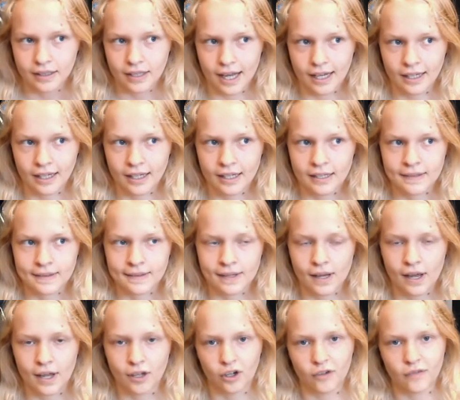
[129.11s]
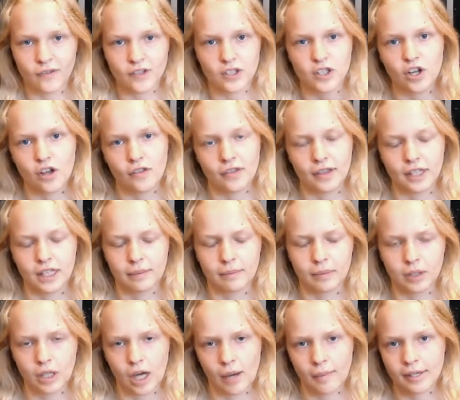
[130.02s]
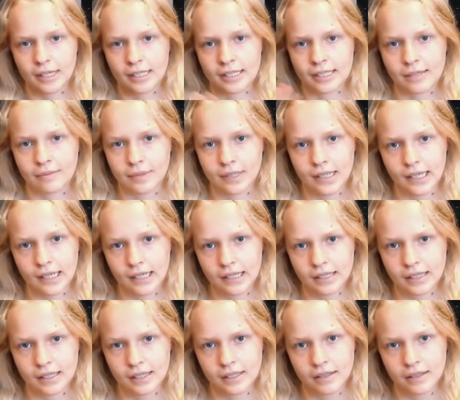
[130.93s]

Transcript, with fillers: and like starting off with nothing and becoming something.